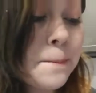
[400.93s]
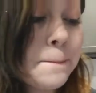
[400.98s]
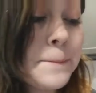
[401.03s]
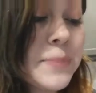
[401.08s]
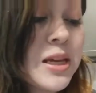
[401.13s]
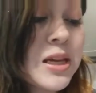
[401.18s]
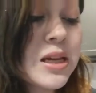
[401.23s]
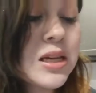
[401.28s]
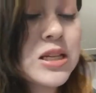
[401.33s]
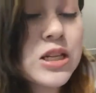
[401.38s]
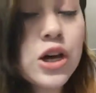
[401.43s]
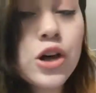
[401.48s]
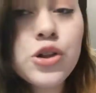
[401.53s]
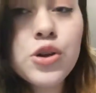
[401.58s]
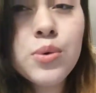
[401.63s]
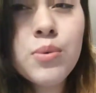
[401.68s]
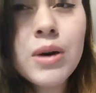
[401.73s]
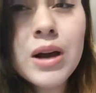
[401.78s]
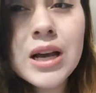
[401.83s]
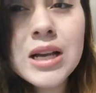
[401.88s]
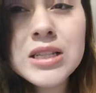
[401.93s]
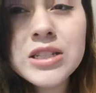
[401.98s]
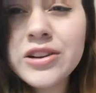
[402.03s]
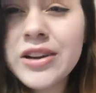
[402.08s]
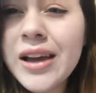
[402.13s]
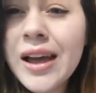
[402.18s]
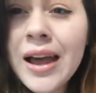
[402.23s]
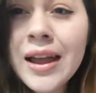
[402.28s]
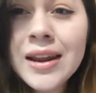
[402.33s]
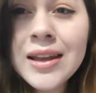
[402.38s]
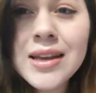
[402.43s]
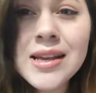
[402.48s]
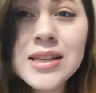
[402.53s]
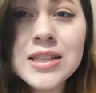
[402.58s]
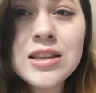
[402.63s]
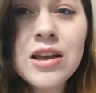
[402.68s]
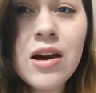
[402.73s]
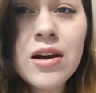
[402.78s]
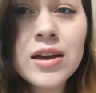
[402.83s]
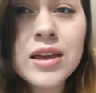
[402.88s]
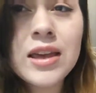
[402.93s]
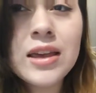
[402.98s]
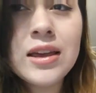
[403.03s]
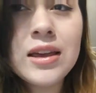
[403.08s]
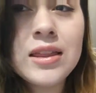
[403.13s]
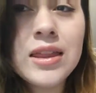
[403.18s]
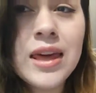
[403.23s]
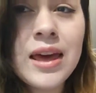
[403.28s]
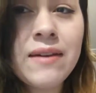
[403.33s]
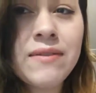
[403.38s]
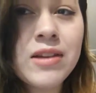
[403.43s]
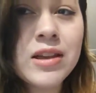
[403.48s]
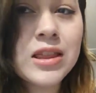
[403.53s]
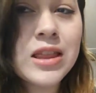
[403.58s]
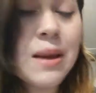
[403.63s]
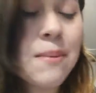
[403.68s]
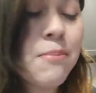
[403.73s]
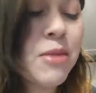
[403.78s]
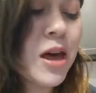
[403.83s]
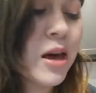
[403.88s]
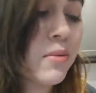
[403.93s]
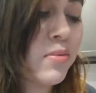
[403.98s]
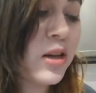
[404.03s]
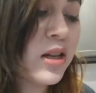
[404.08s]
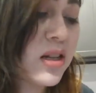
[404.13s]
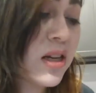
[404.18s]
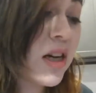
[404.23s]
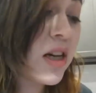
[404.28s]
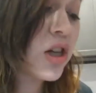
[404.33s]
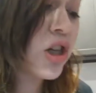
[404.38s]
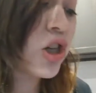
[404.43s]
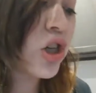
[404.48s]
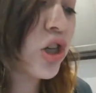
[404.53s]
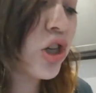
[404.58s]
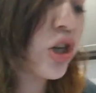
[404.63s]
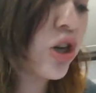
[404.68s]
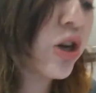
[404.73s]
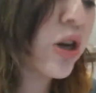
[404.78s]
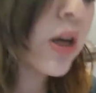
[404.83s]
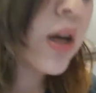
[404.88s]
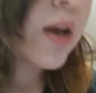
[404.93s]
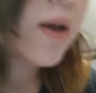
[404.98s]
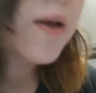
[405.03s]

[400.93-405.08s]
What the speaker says: because otherwise they're kind of get soggy. They have like that black bean texture,